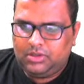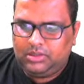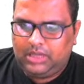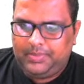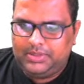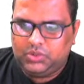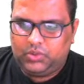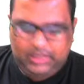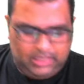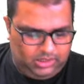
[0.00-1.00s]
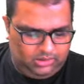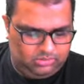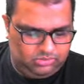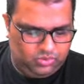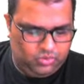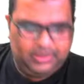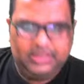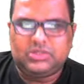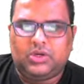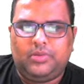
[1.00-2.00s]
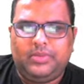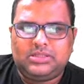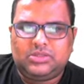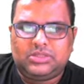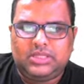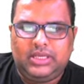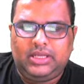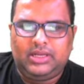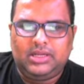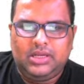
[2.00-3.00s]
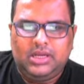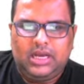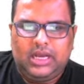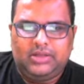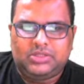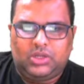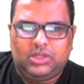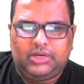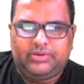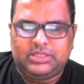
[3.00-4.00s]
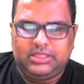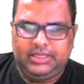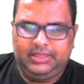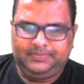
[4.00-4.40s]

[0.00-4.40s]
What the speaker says: Time is over here. Nobody solved me. So see here, I will solve the question there.